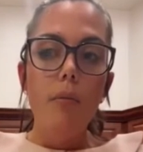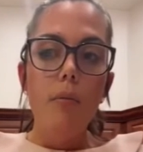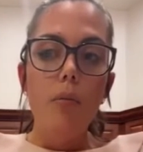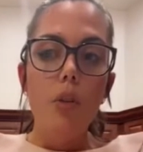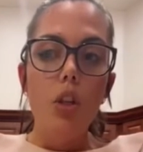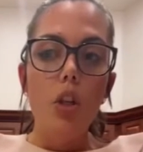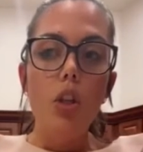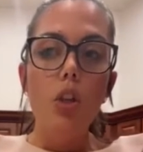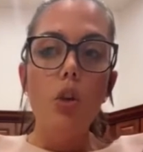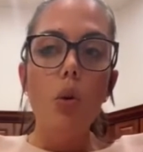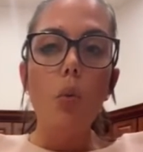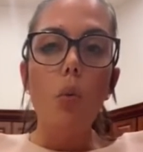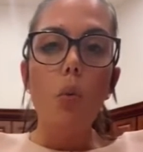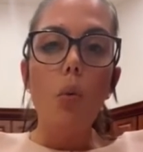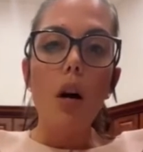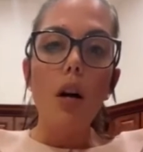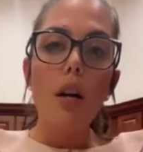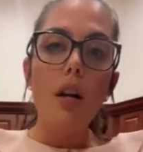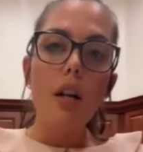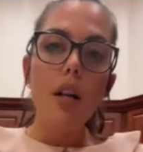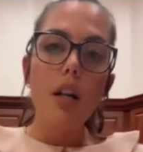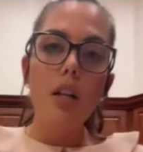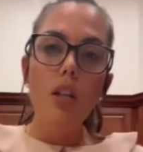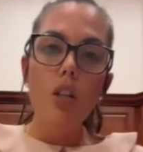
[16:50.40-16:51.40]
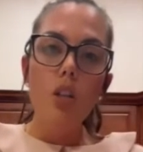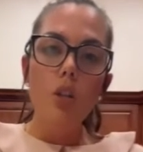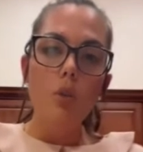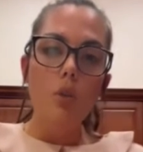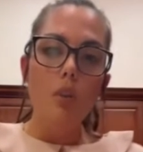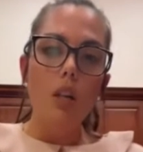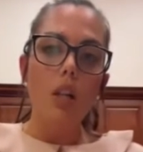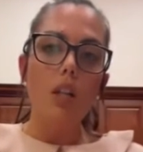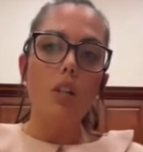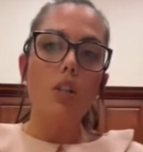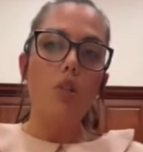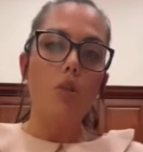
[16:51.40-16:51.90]
you know, what can you
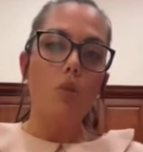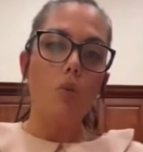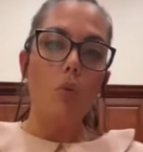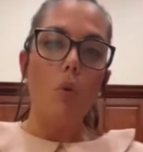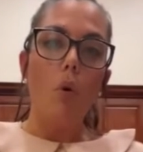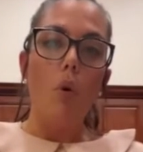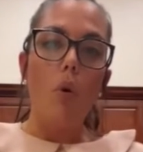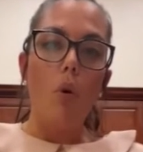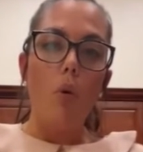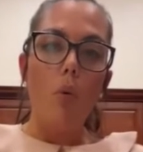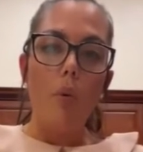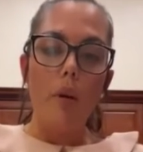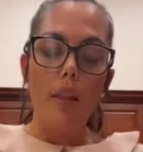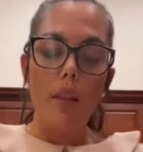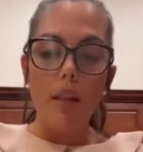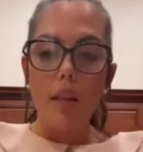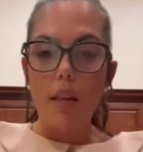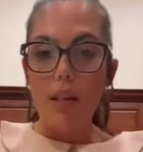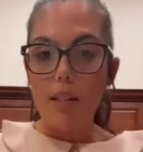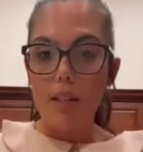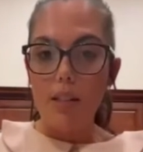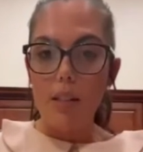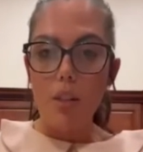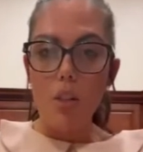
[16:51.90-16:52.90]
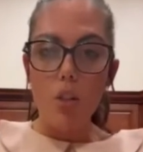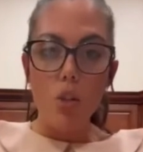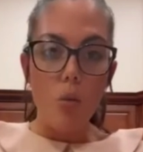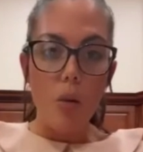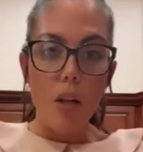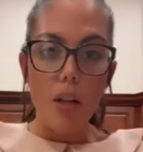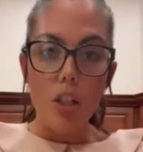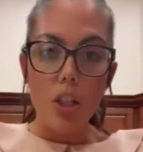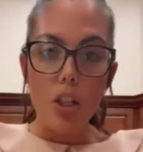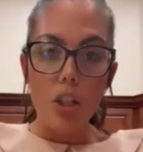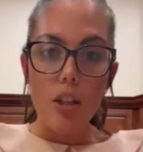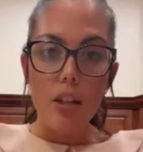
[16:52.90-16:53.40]
control within a
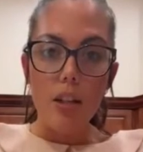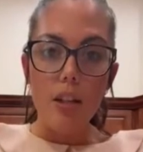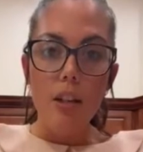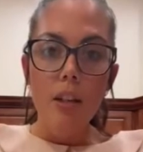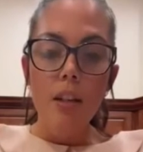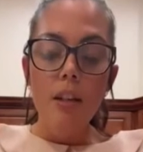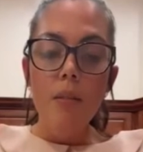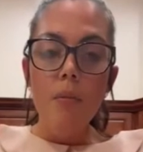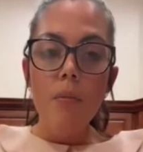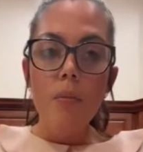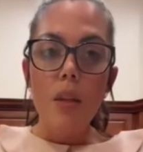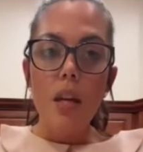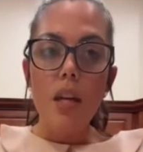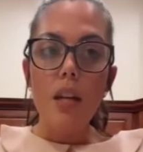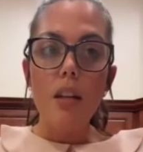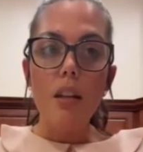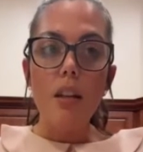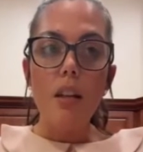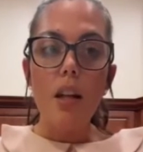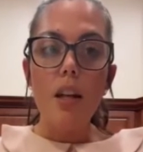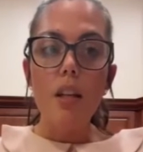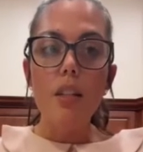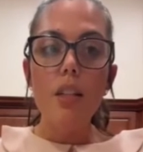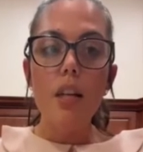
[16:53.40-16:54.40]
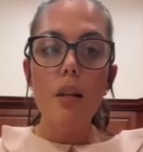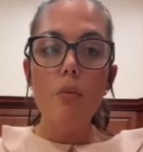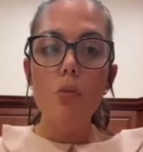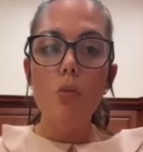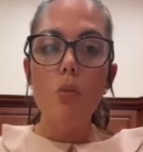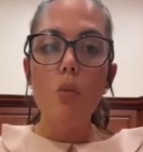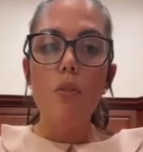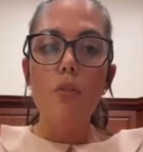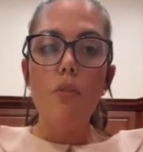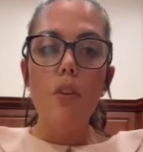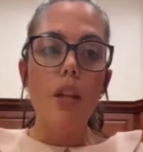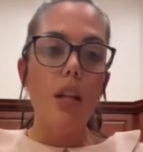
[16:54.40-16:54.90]
situation? And a lot of times
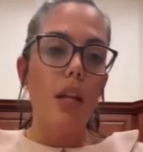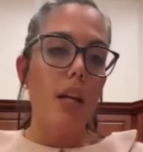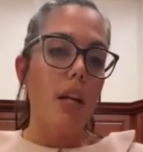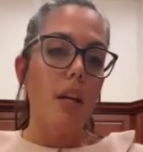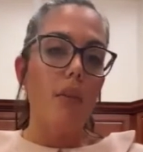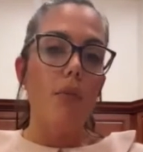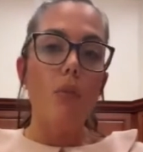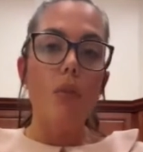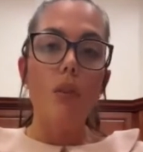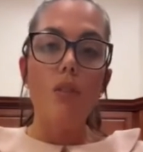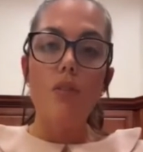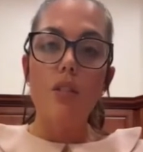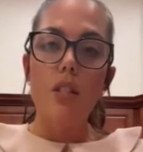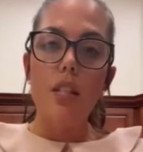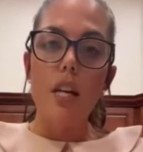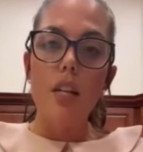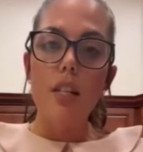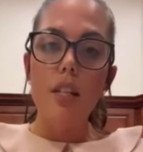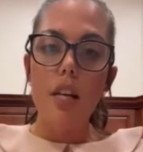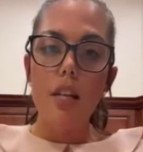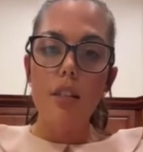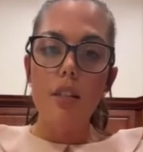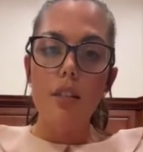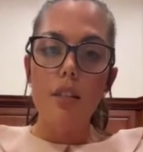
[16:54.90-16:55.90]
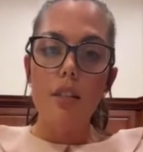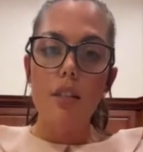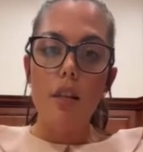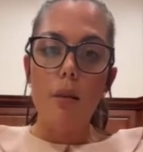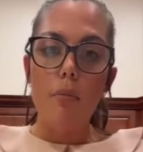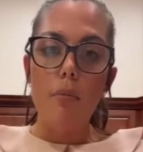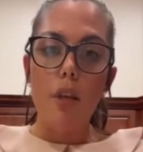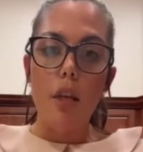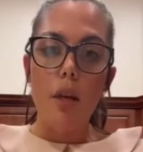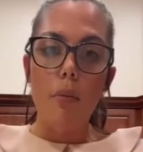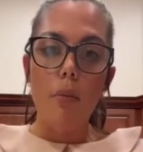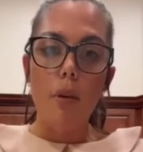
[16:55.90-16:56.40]
we feel like if we've said yes to
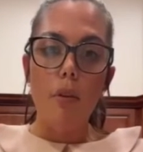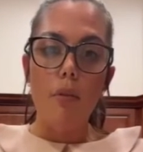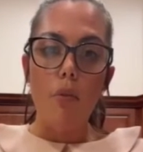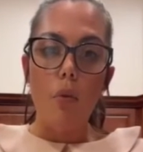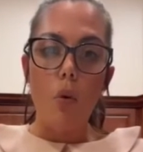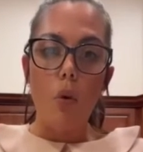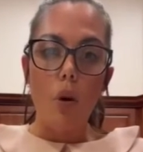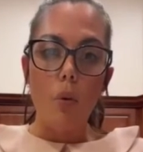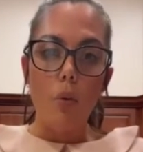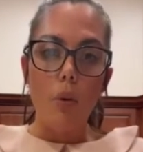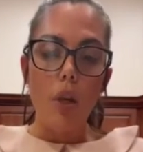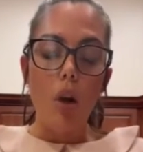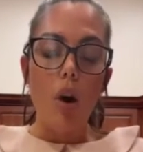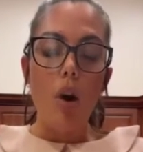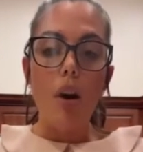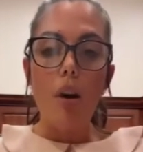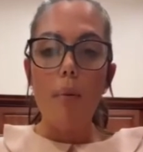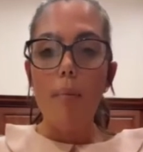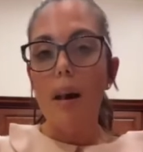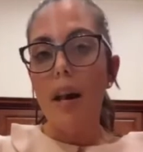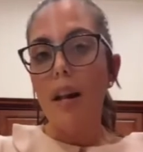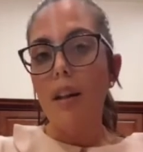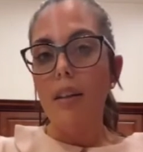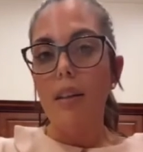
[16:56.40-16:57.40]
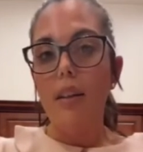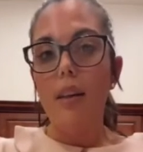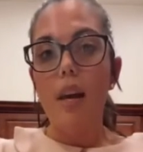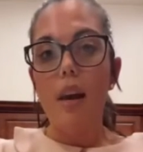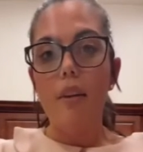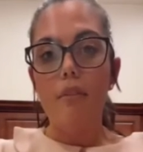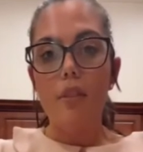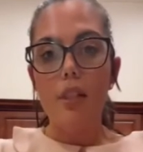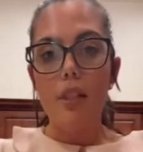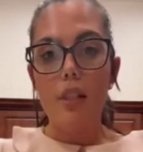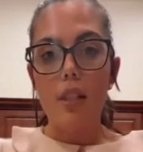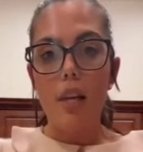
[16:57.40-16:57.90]
something before, we automatically
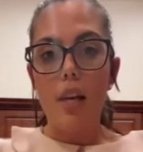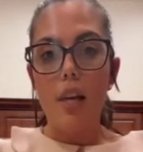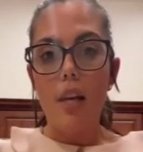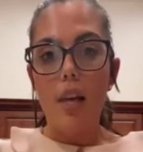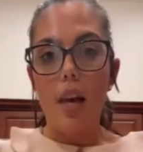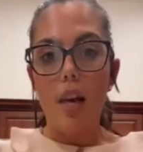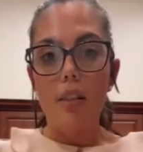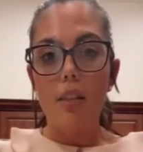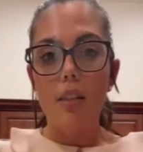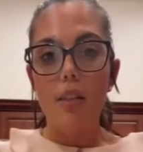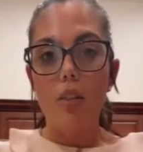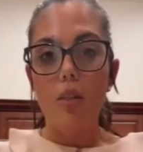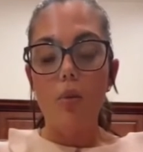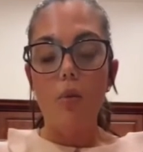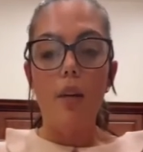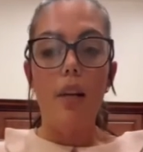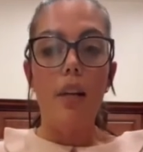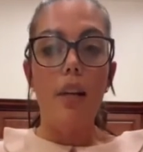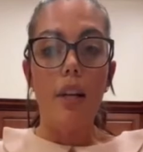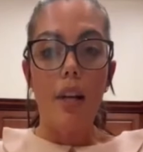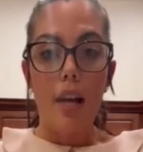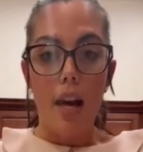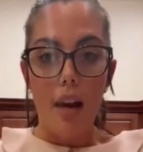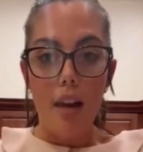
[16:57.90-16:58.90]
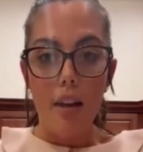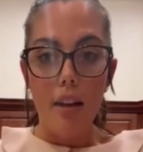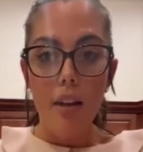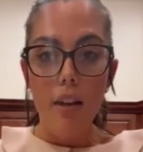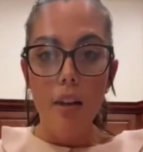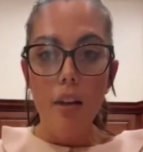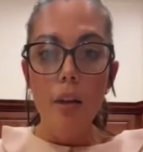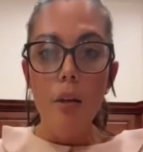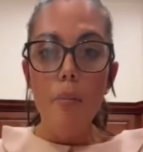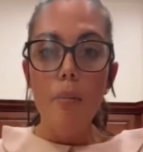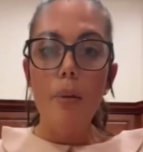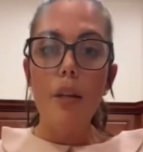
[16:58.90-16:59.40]
have to say yes to it again
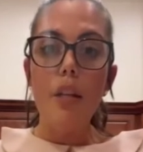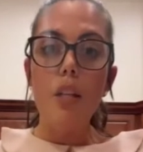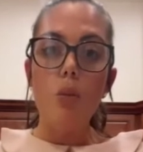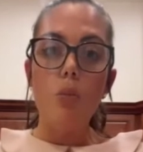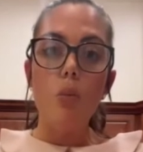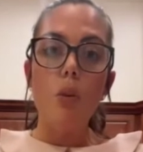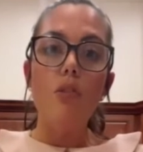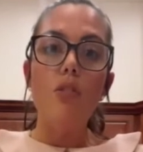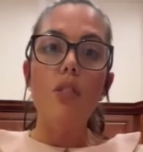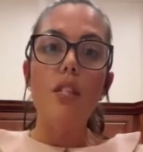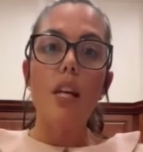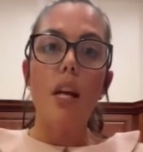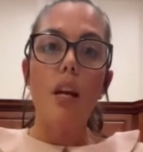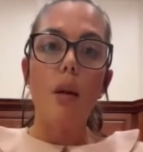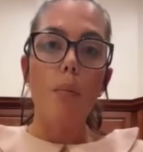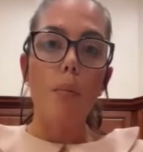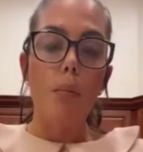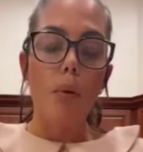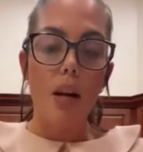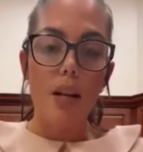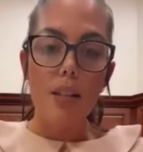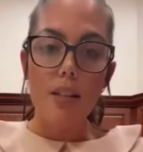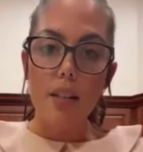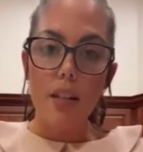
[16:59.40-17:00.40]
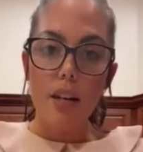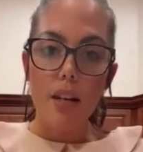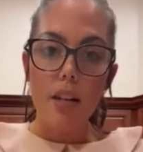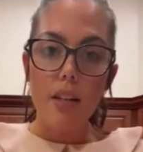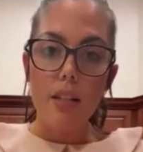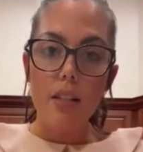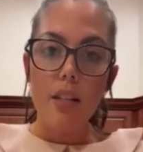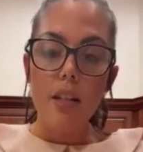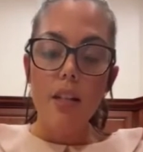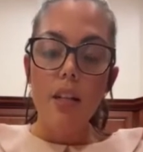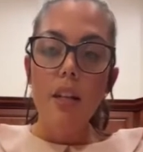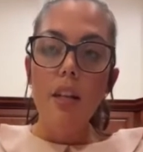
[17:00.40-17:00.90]
because we've set a
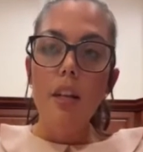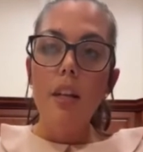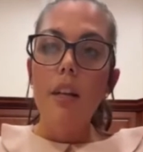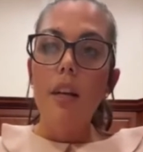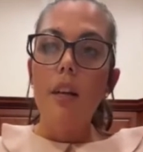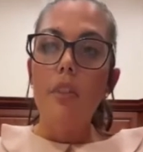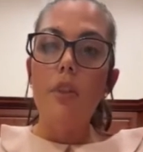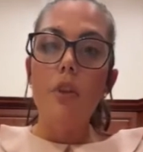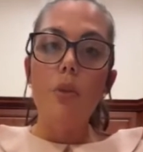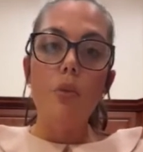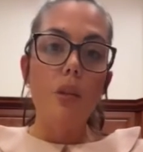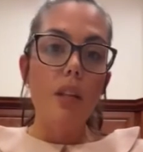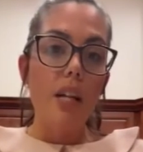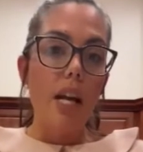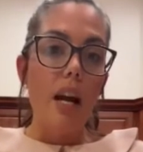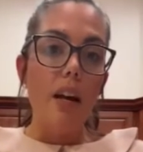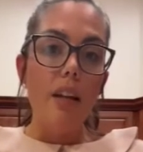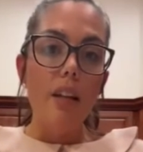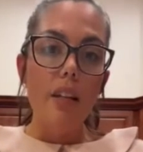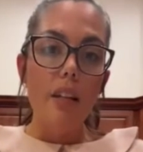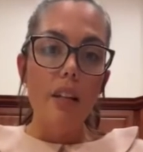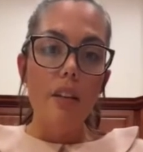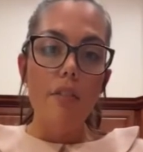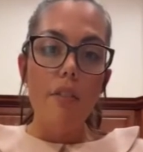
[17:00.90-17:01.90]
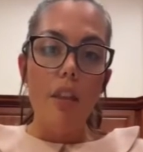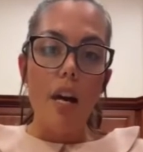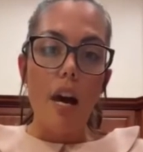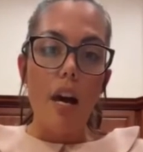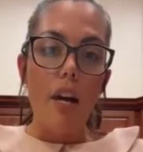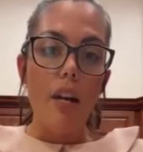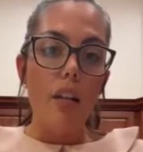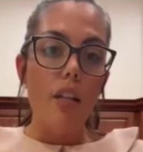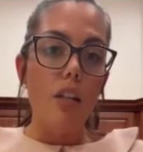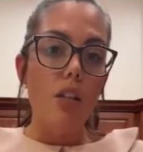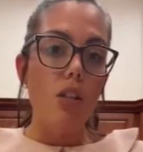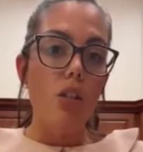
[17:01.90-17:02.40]
precedent. And the reality of
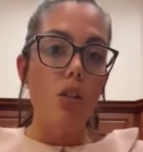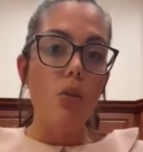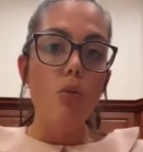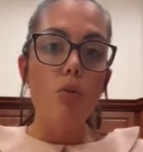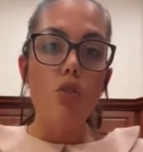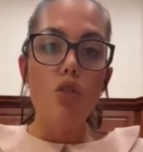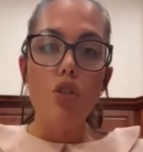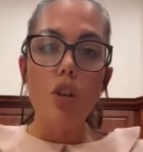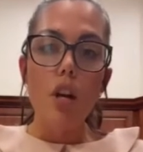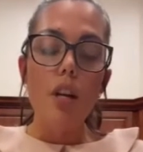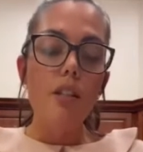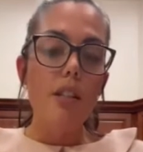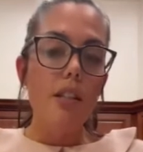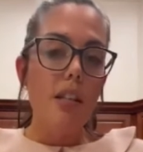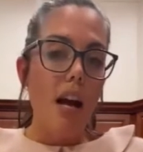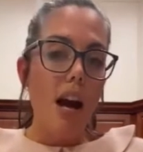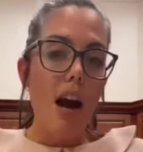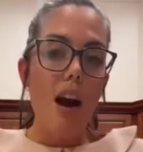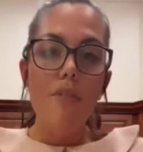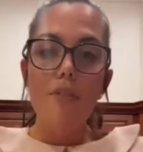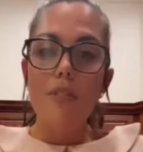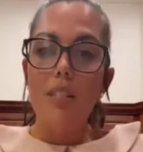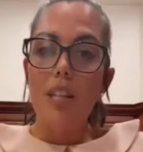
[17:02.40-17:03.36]
that is you just have to